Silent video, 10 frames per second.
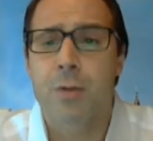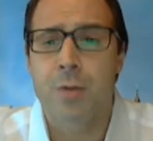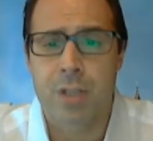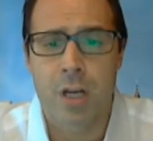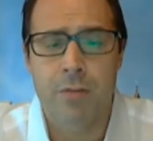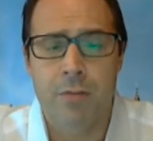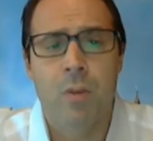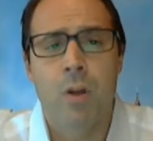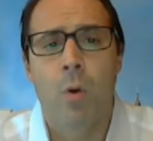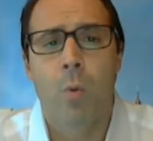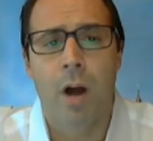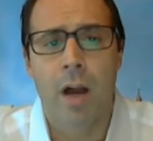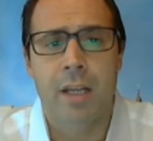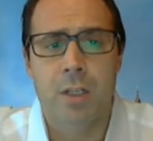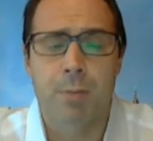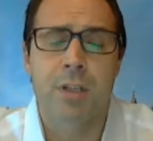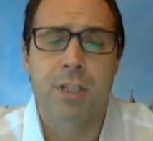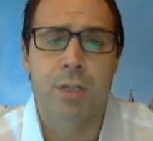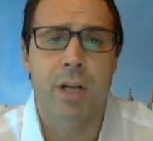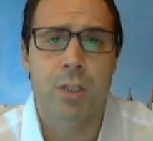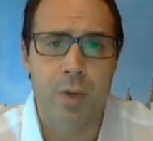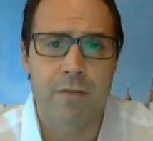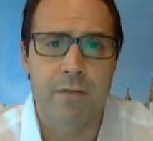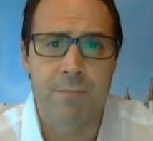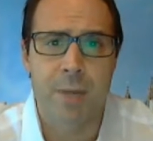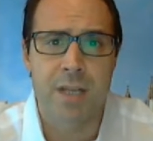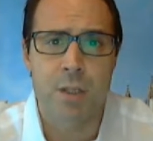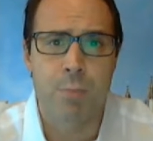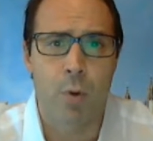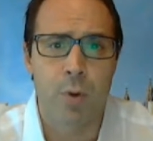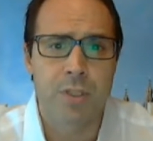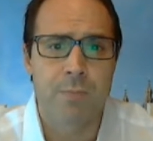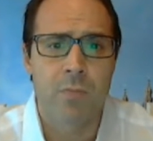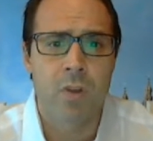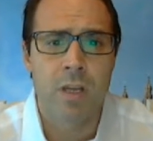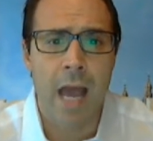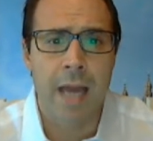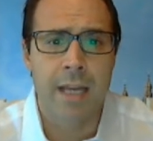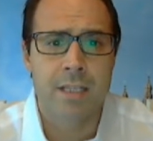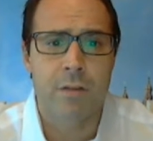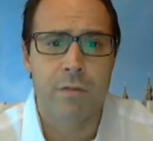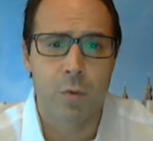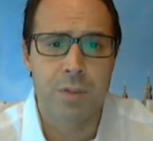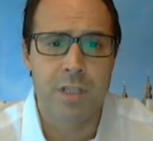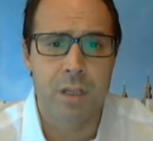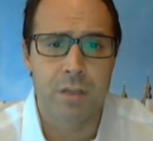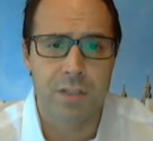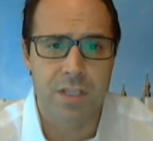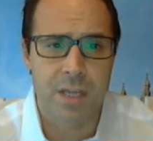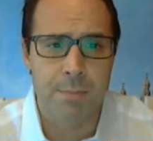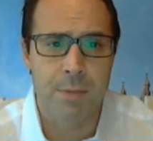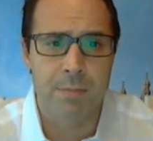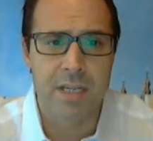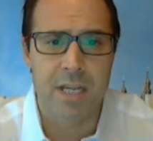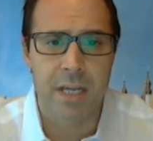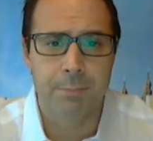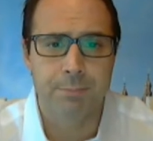Reserve will hike its policy rate 25 basis points at its 14th of December meeting.